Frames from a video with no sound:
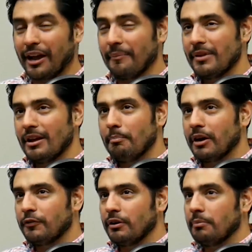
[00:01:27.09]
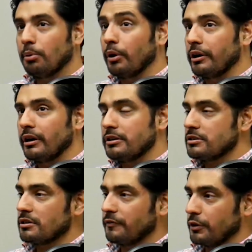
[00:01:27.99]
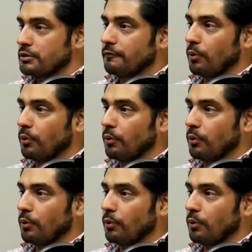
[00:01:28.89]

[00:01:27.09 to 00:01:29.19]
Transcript: Okay, but if you're an employer and this is your first